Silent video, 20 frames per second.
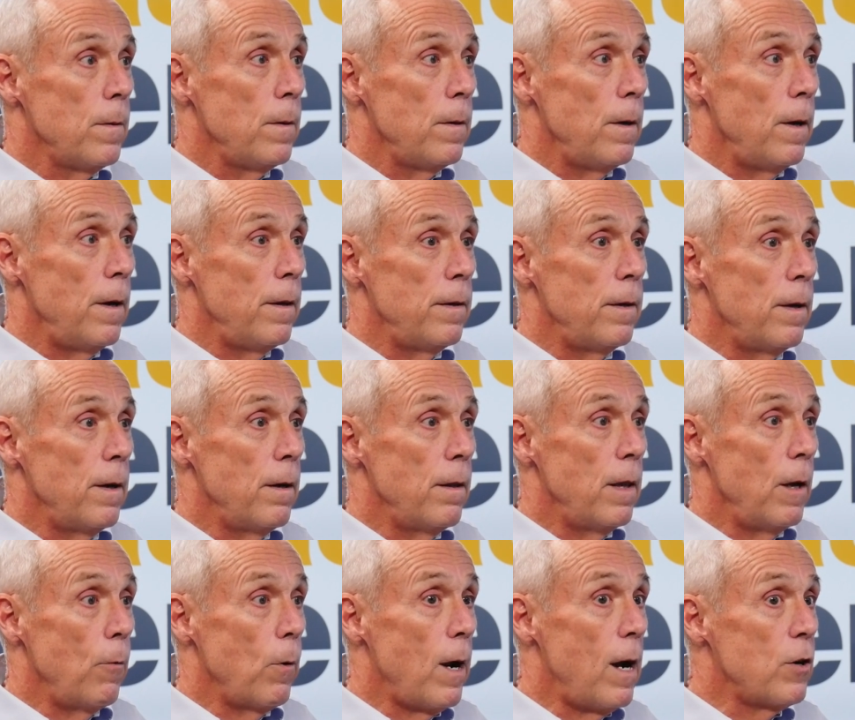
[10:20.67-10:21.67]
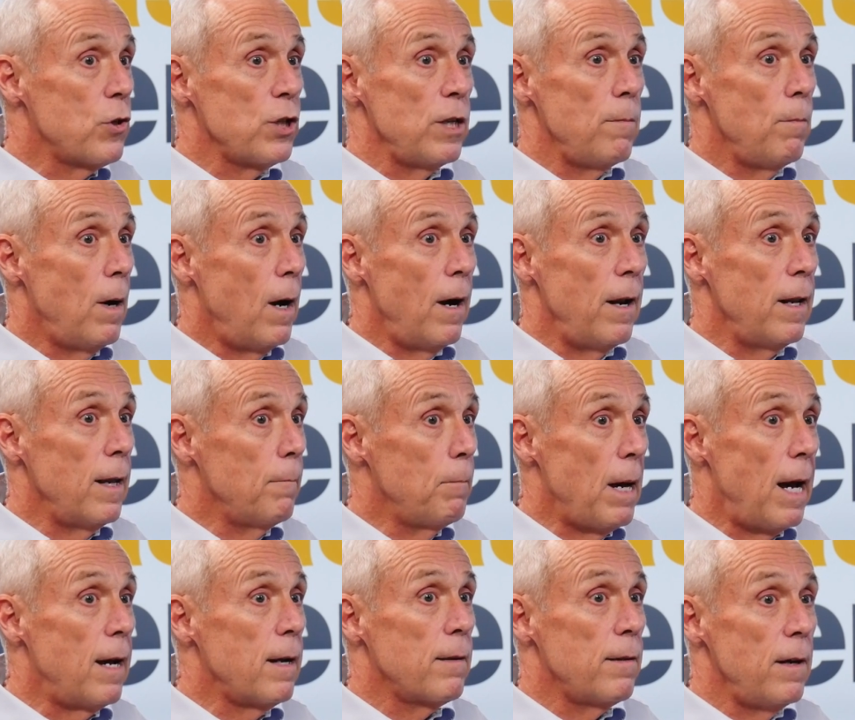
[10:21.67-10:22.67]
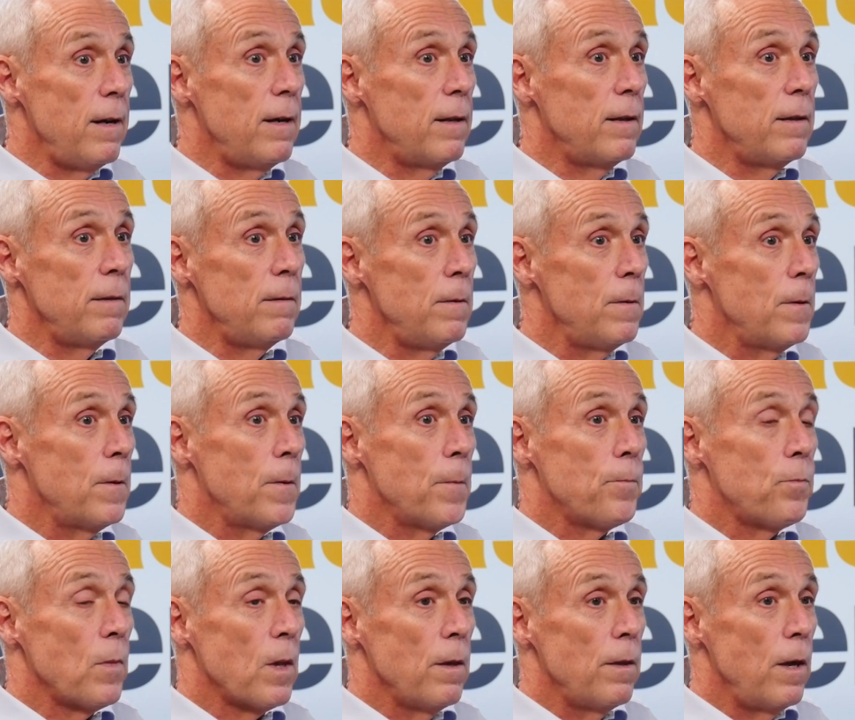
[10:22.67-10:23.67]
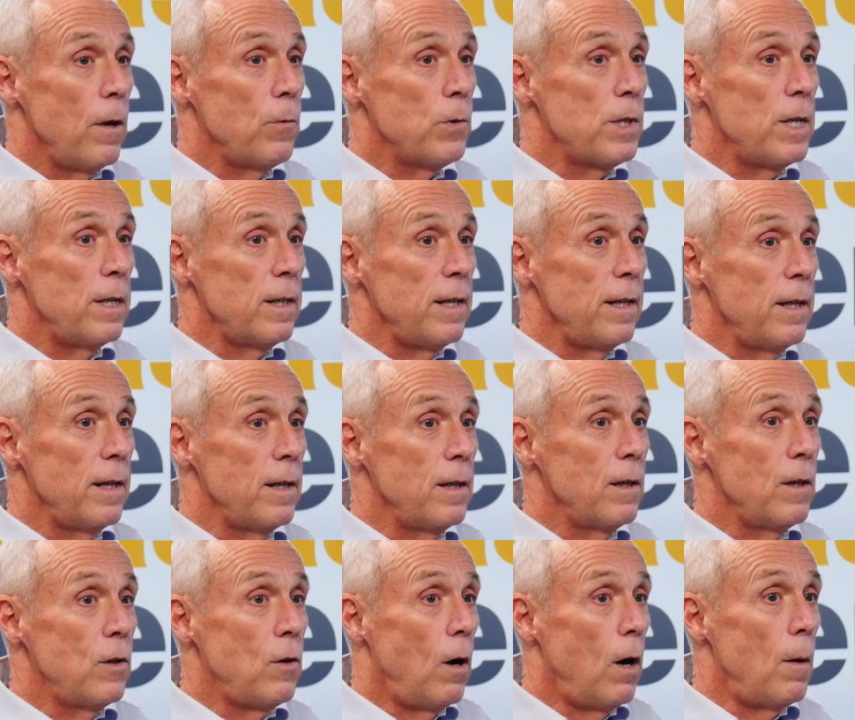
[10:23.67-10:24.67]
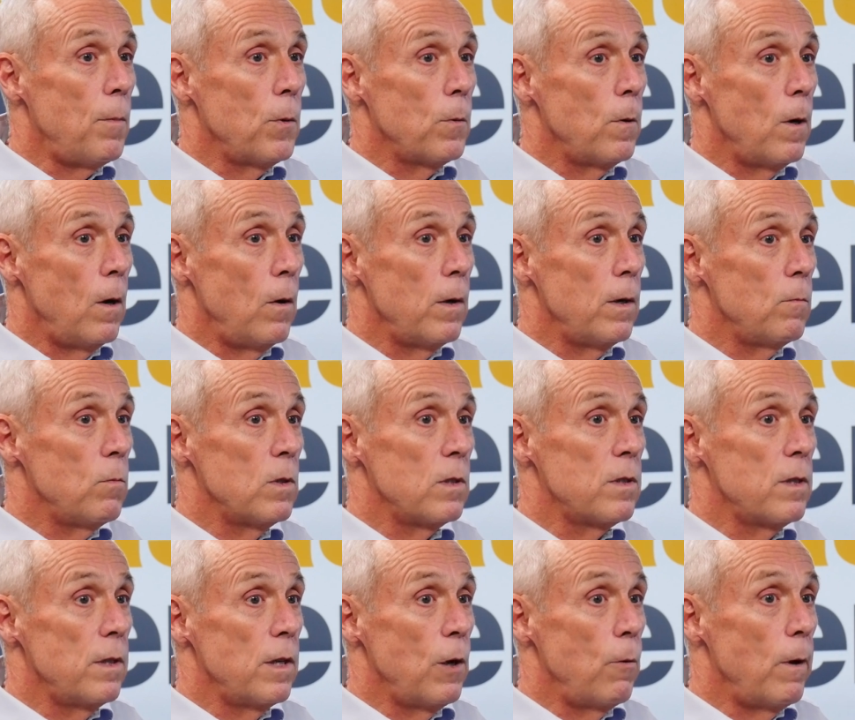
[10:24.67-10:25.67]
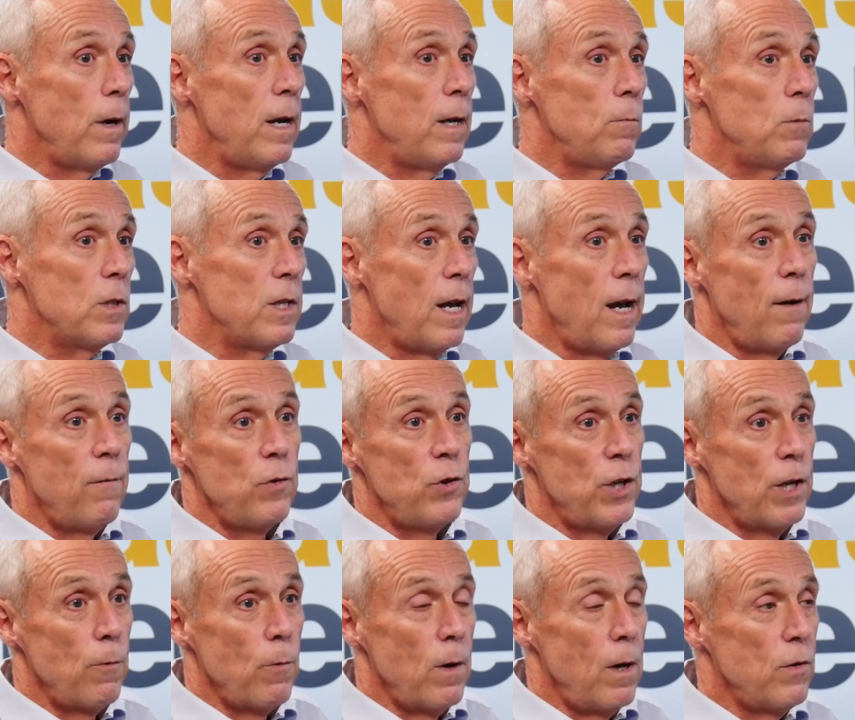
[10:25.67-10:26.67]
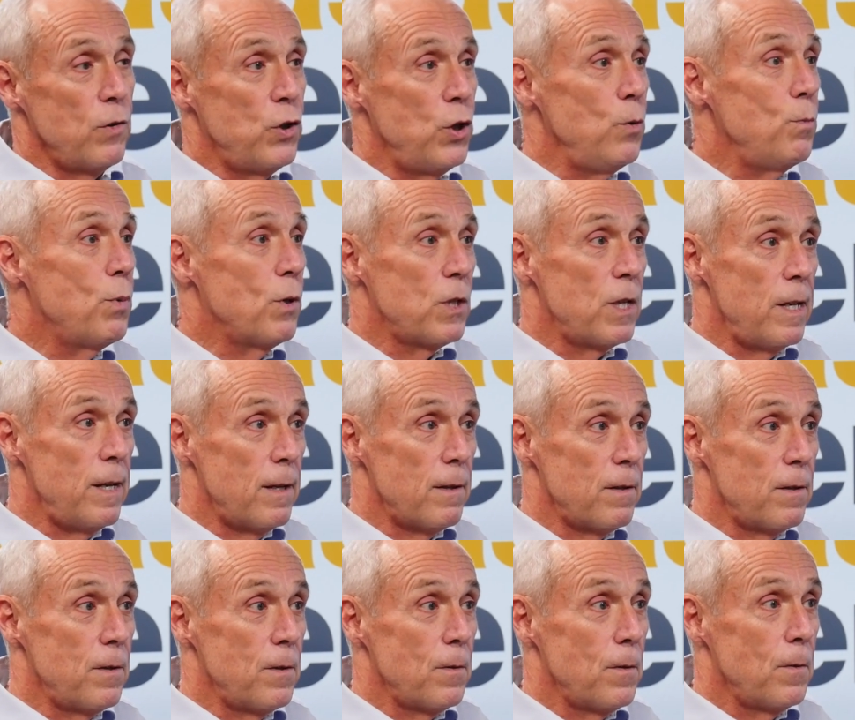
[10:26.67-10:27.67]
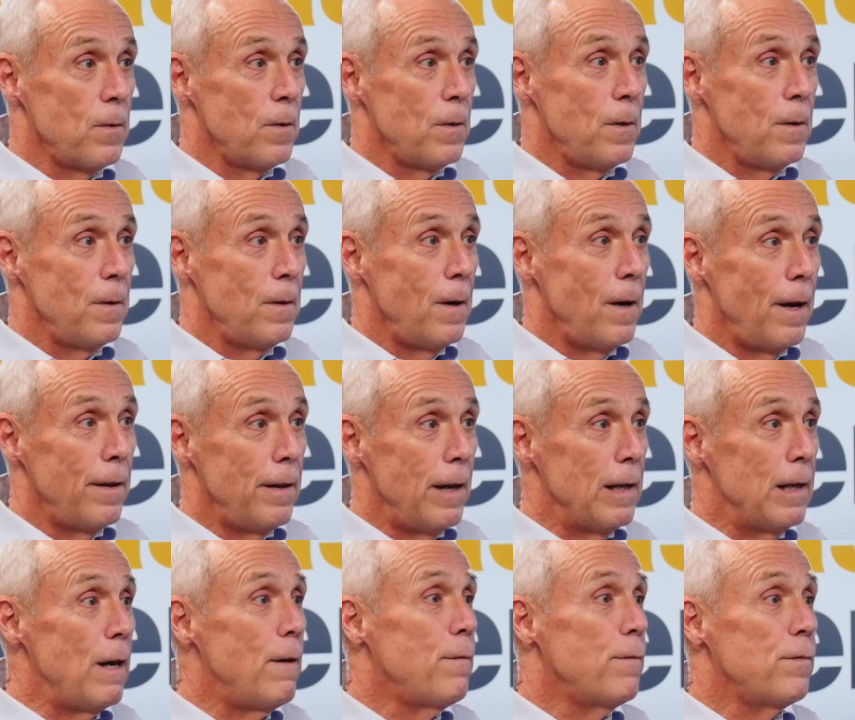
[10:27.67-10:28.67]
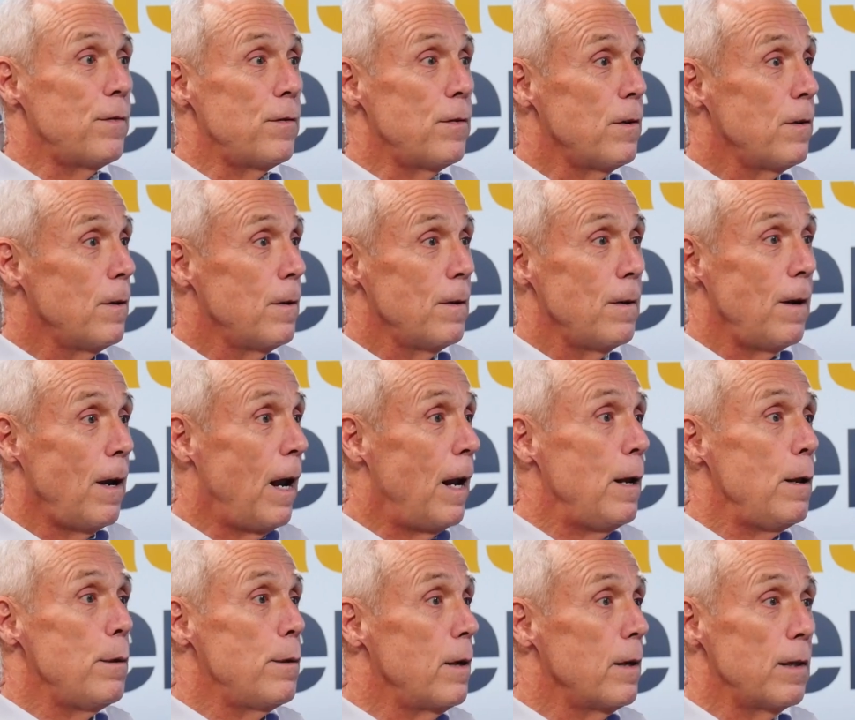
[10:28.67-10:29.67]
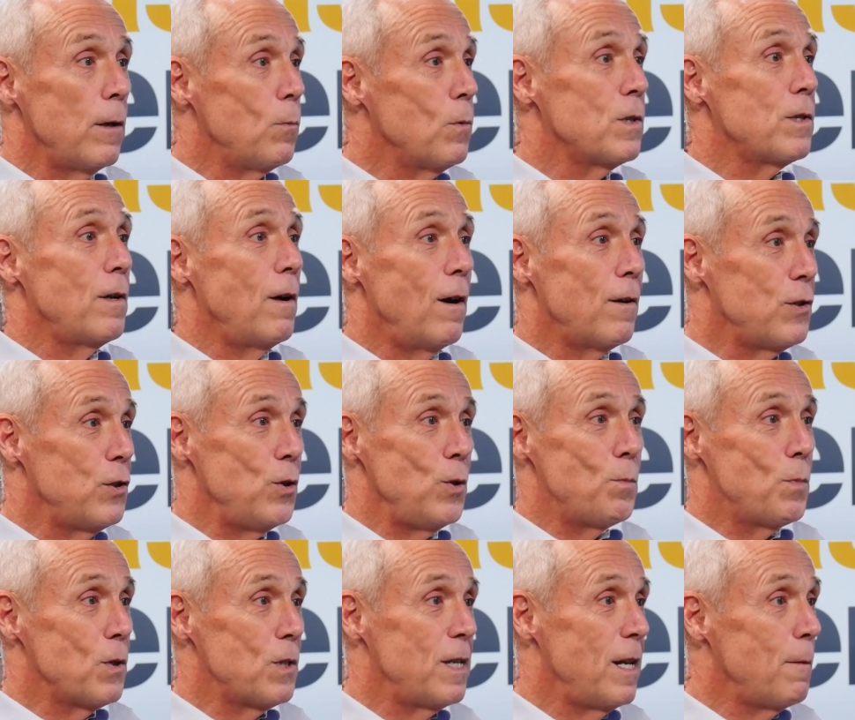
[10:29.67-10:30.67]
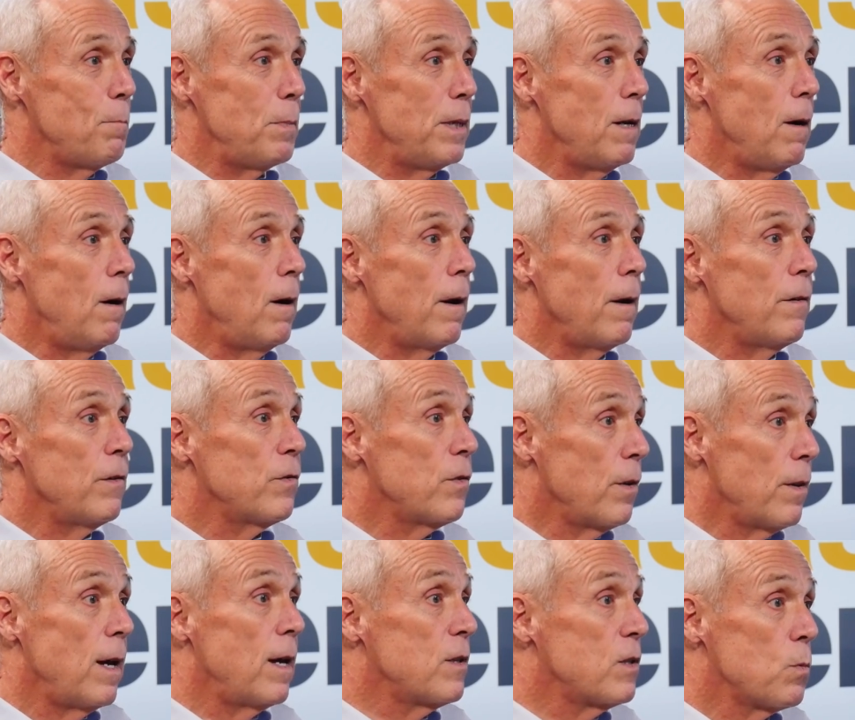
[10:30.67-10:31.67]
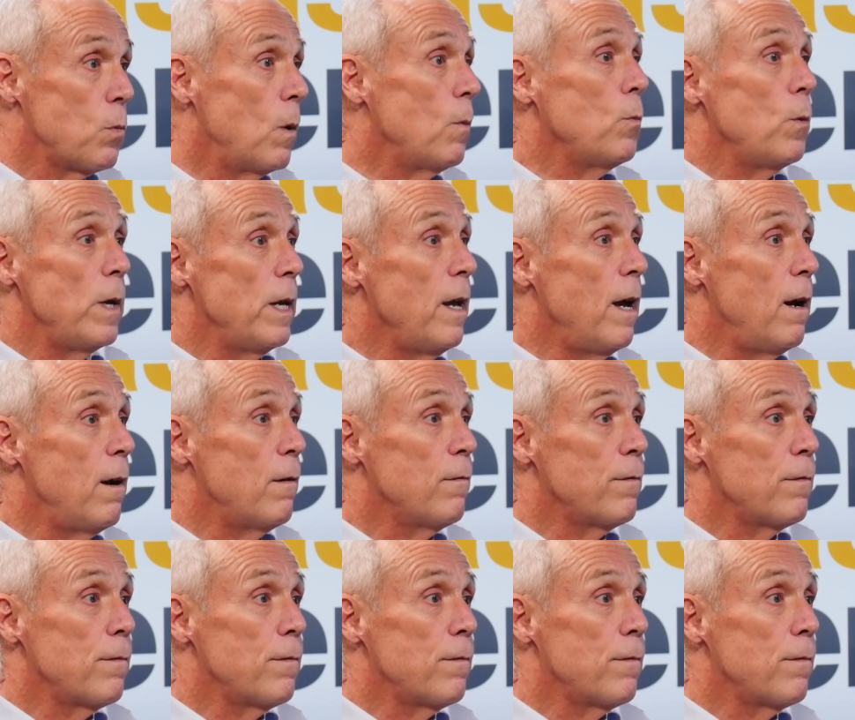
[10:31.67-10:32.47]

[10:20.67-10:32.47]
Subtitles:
And they were actually mining back then. They were taking copper out. It was, the grade was averaging around 2%. Mm-hmm. And they left anything that was not 2% behind. So that's what we have.